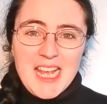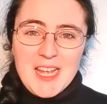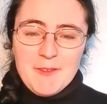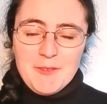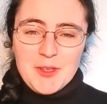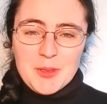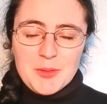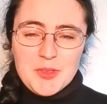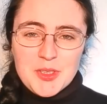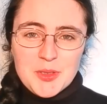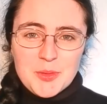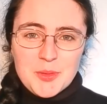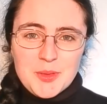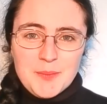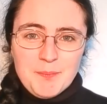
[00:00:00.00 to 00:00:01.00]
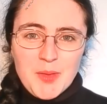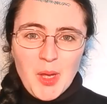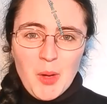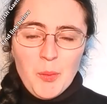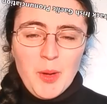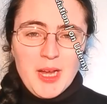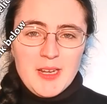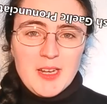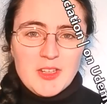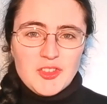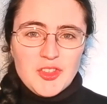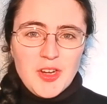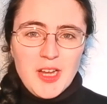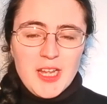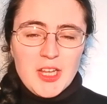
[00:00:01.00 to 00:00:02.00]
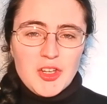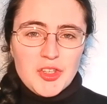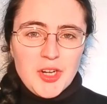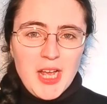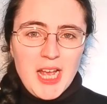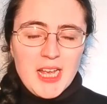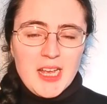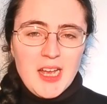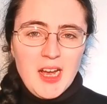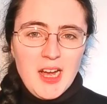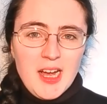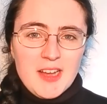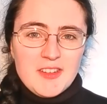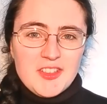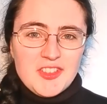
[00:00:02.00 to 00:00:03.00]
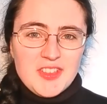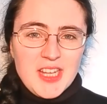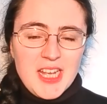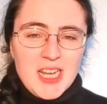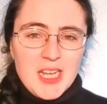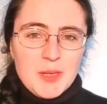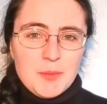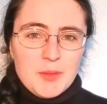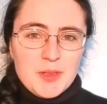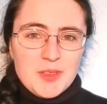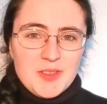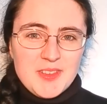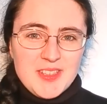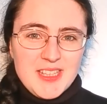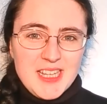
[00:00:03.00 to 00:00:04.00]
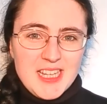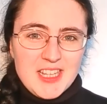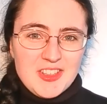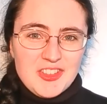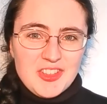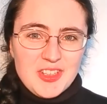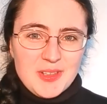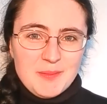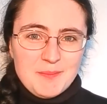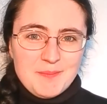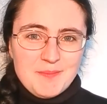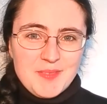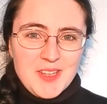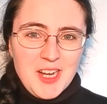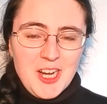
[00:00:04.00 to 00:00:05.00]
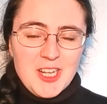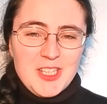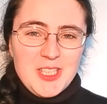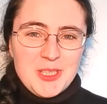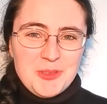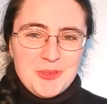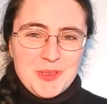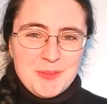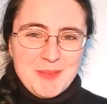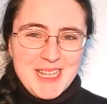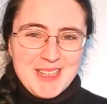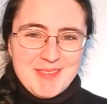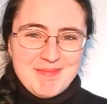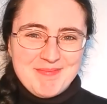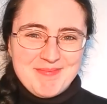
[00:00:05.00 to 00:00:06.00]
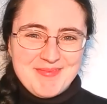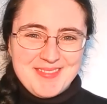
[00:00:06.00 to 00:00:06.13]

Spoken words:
If you do, why not try crack Irish Gaelic pronunciation on Udemy.